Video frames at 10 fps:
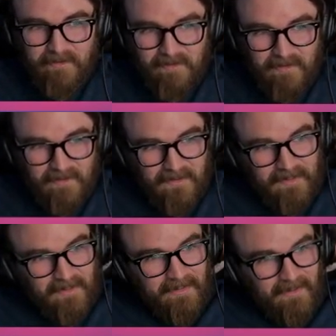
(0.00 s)
it
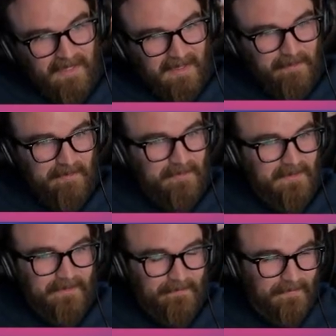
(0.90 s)
it'll happen,
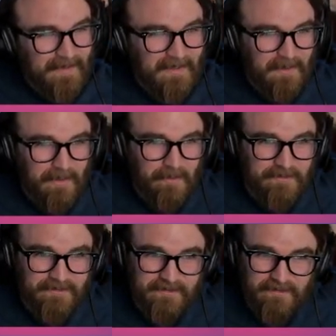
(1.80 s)
but I, I
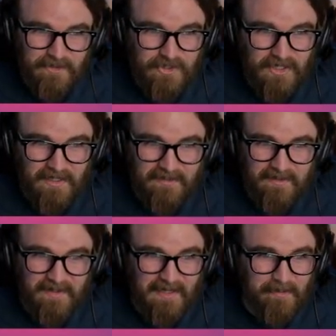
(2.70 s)
was shocked
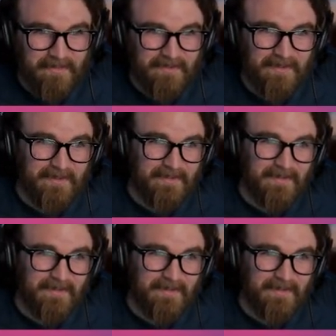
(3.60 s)
that it happened then.